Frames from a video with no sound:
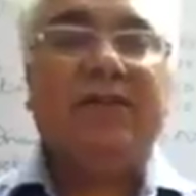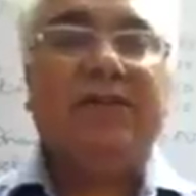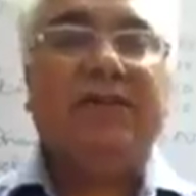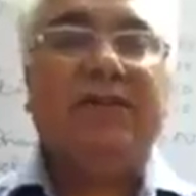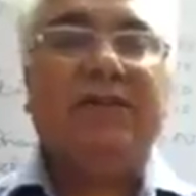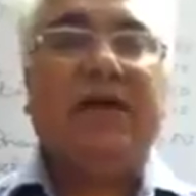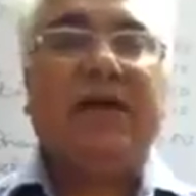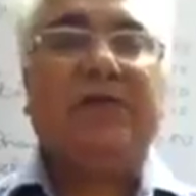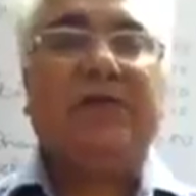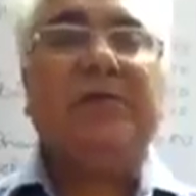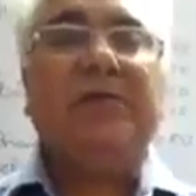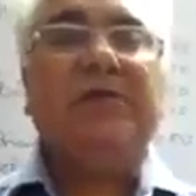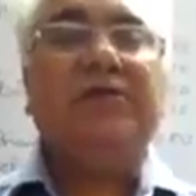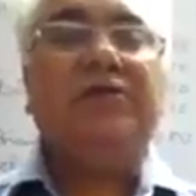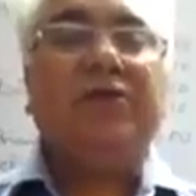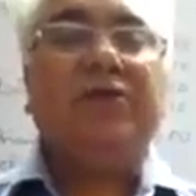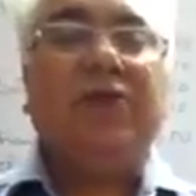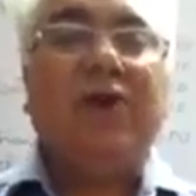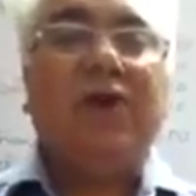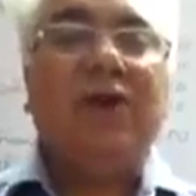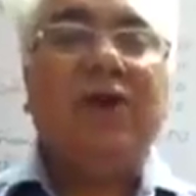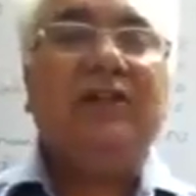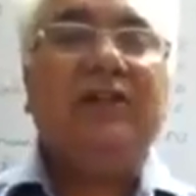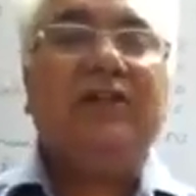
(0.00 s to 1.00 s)
that means
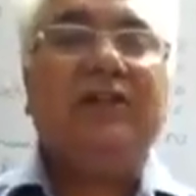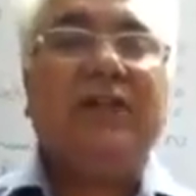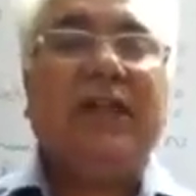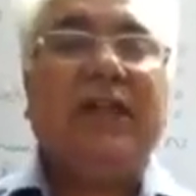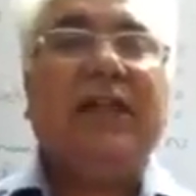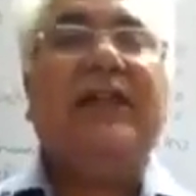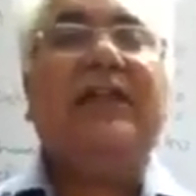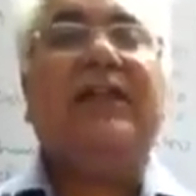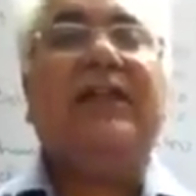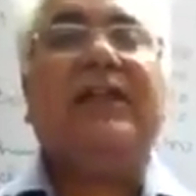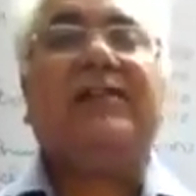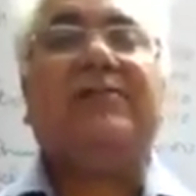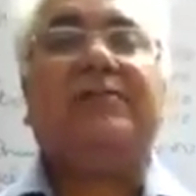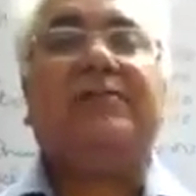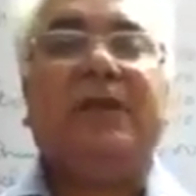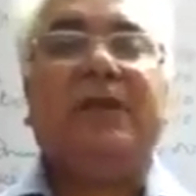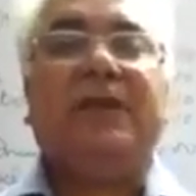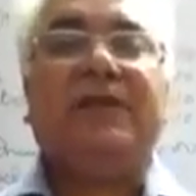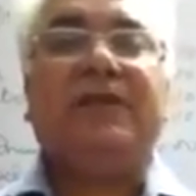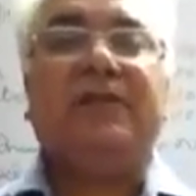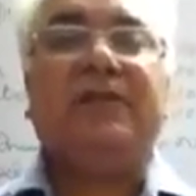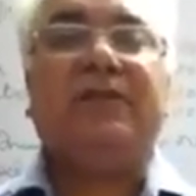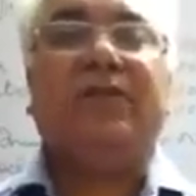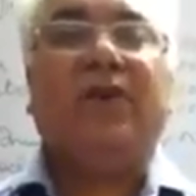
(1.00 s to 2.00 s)
all selling
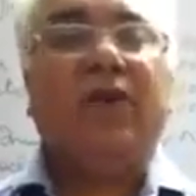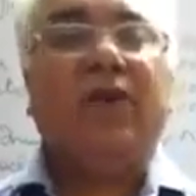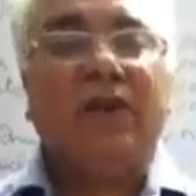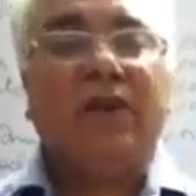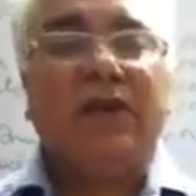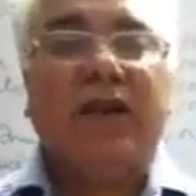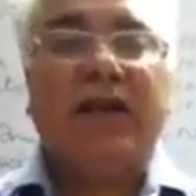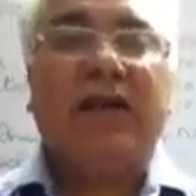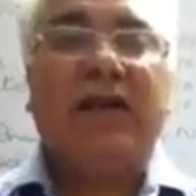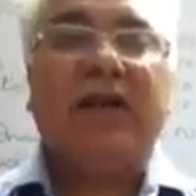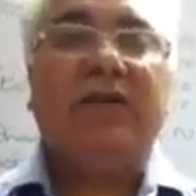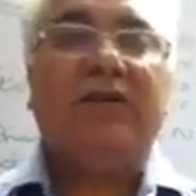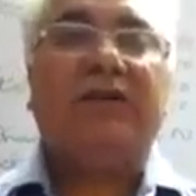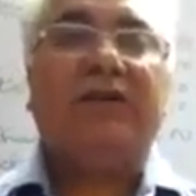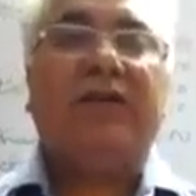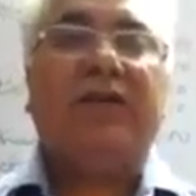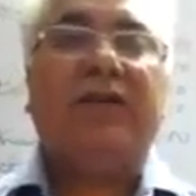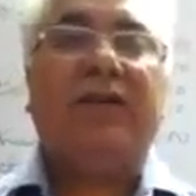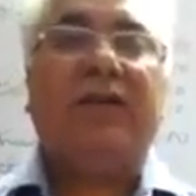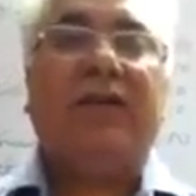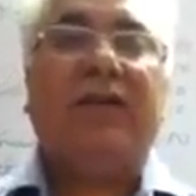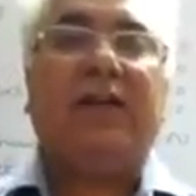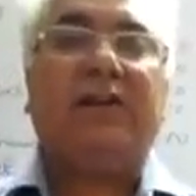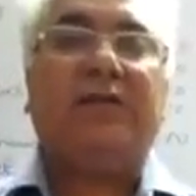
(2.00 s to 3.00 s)
expenses, all kind of
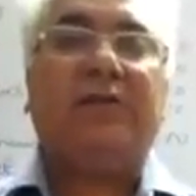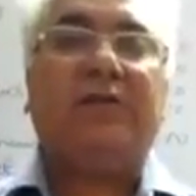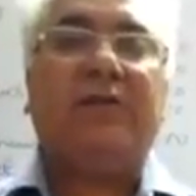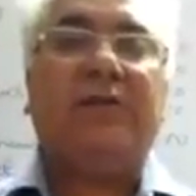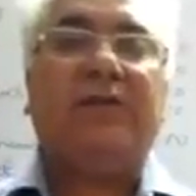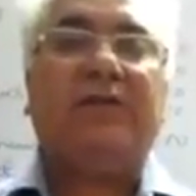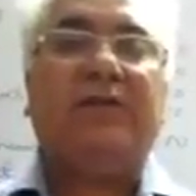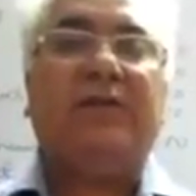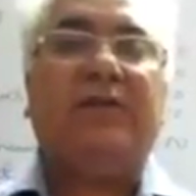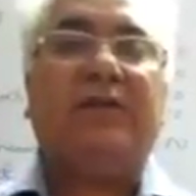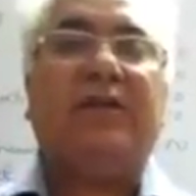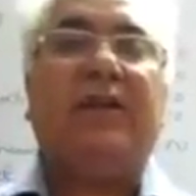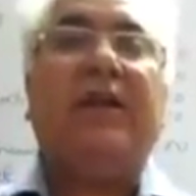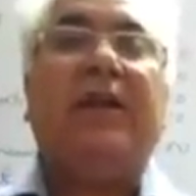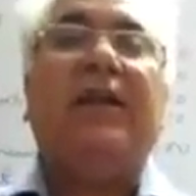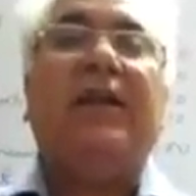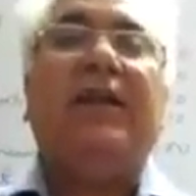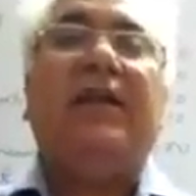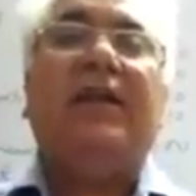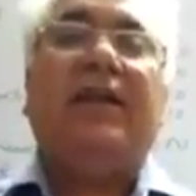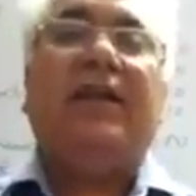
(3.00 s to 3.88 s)
selling expenses